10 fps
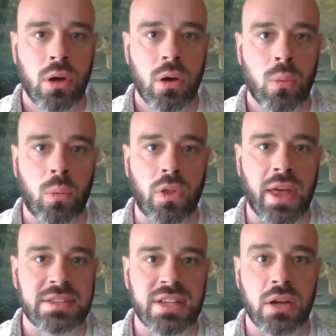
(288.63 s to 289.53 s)
Well,
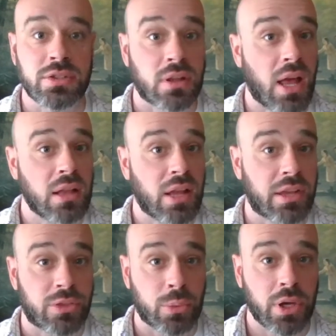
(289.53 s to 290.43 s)
that sounds a lot
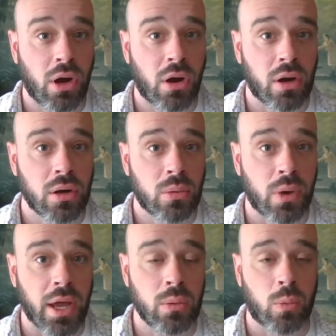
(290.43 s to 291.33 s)
like 3R,
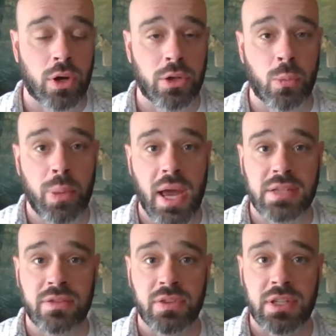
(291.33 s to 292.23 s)
right? Where you
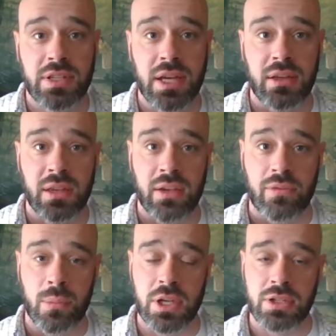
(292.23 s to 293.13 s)
passively take the
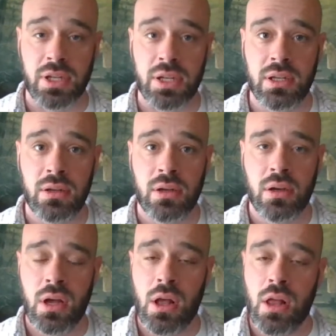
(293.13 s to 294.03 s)
information in,
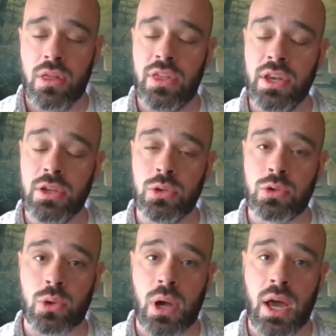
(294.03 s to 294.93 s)
then you
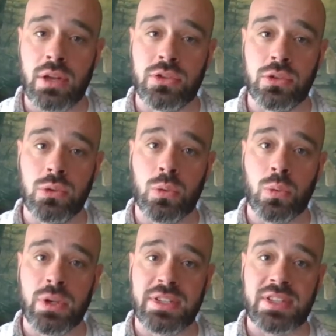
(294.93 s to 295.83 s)
try to
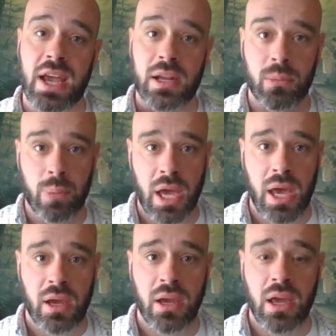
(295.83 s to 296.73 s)
recite it
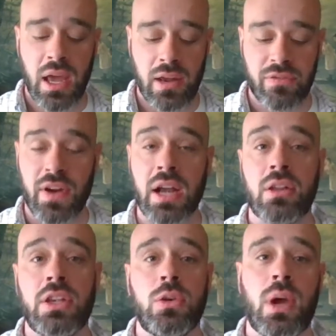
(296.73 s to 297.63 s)
back, and
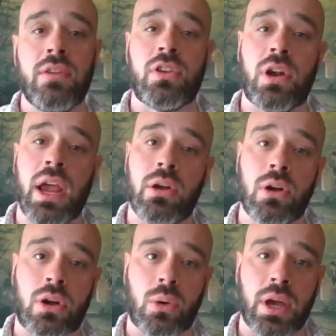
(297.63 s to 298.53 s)
finally you have your
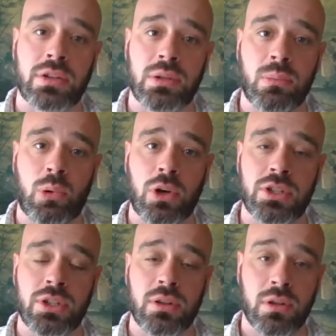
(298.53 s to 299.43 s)
error correction
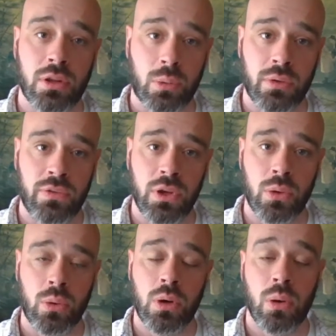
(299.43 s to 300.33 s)
portion, the
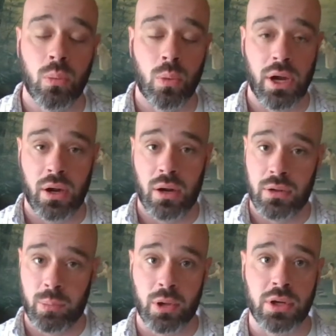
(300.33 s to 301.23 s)
review, where
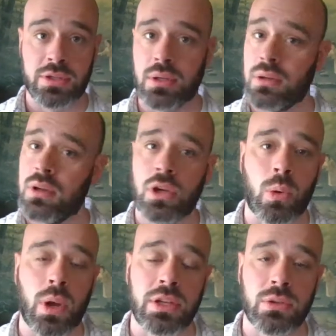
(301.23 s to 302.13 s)
the person
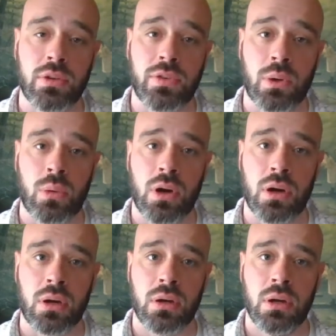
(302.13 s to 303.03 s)
corrects you if you're
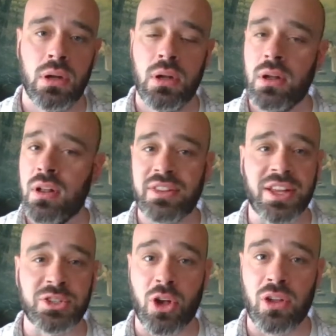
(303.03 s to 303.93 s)
wrong. That's all it